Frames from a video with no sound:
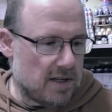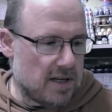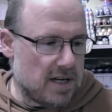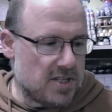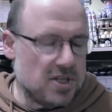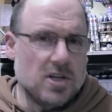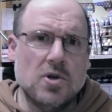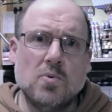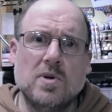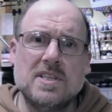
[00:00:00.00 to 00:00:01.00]
uh,
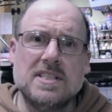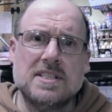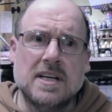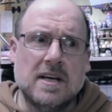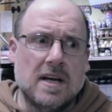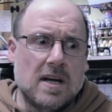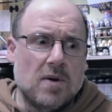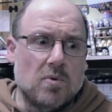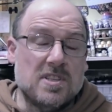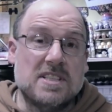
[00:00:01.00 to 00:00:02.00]
was
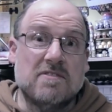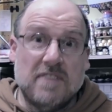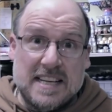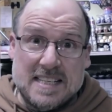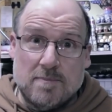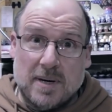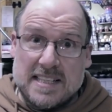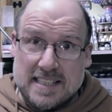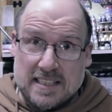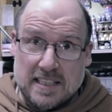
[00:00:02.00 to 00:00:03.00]
was defeated by
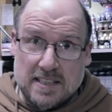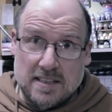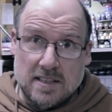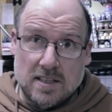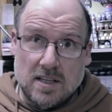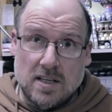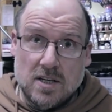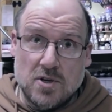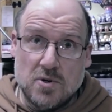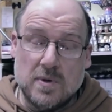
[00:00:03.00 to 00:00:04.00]
Duncan, uh,
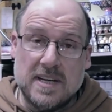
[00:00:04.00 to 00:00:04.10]
who